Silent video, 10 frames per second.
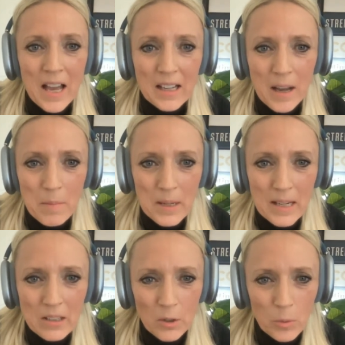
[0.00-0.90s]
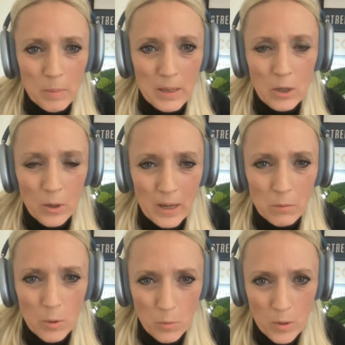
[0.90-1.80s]
Companies are reaping great
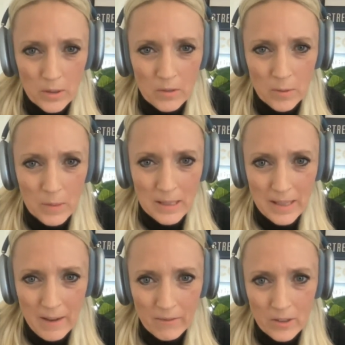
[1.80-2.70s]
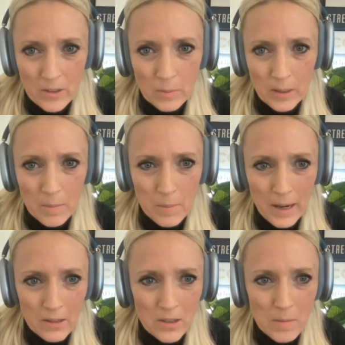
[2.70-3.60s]
rewards from these efforts, but
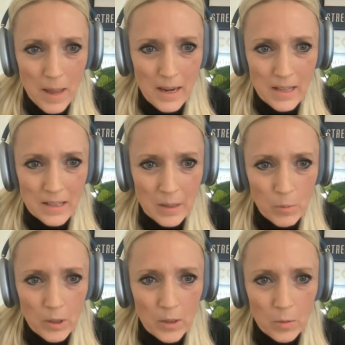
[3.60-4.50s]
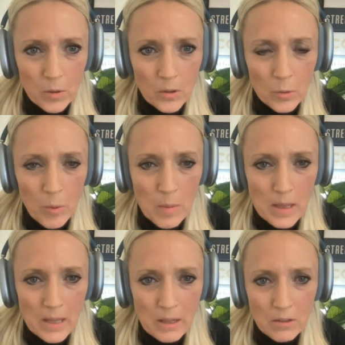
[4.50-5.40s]
compared to men in similar roles, women
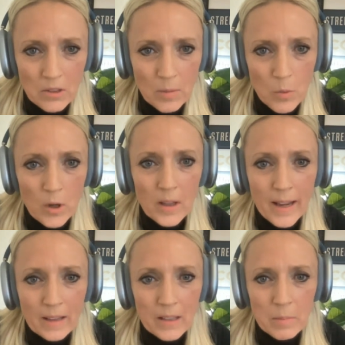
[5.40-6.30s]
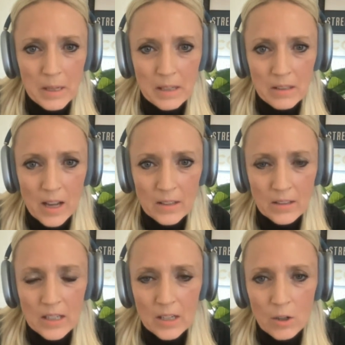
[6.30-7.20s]
leaders are more likely to be
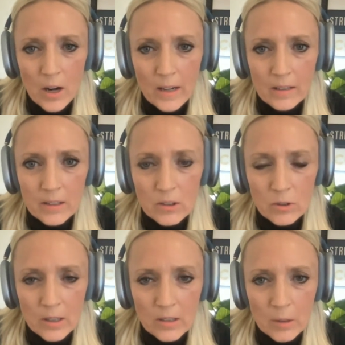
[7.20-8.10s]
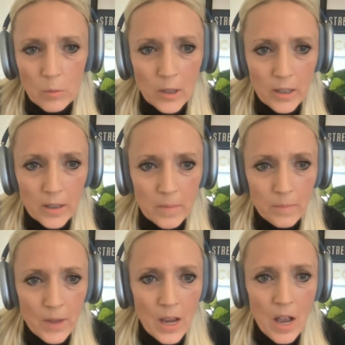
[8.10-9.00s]
exhausted and chronically stressed at work.
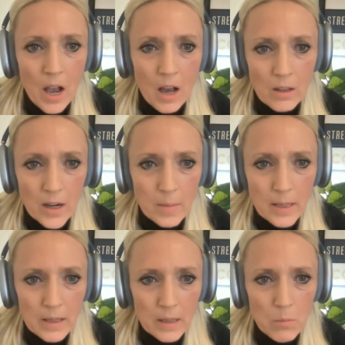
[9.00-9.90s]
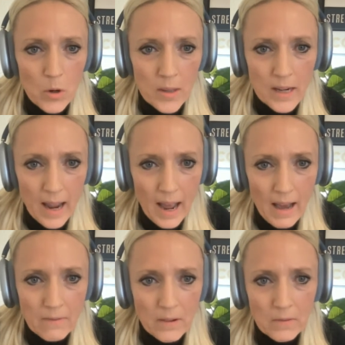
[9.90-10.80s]
Alarmingly, more than
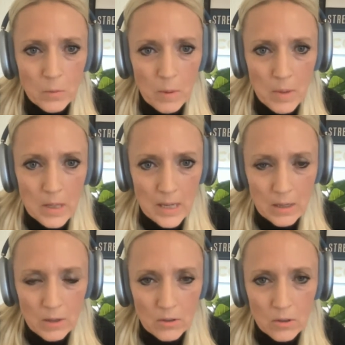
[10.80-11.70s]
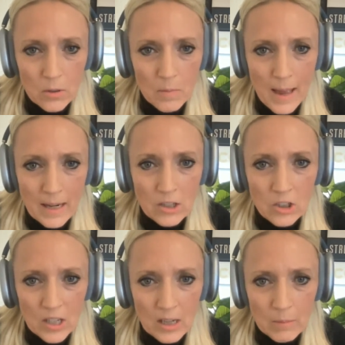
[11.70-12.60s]
half of the women leaders who manage
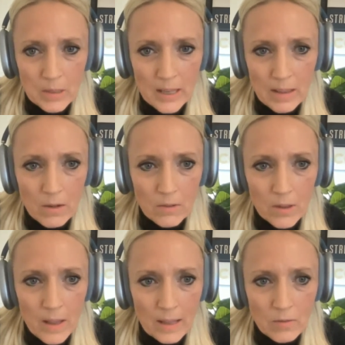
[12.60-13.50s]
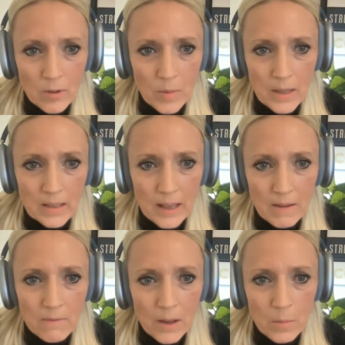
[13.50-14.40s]
teams say that over the last few months they
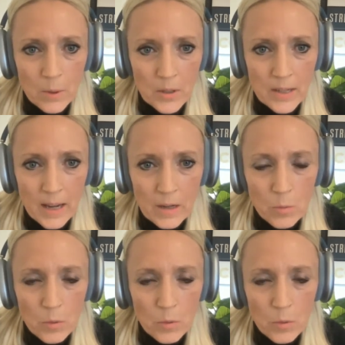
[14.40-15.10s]
have felt burned out at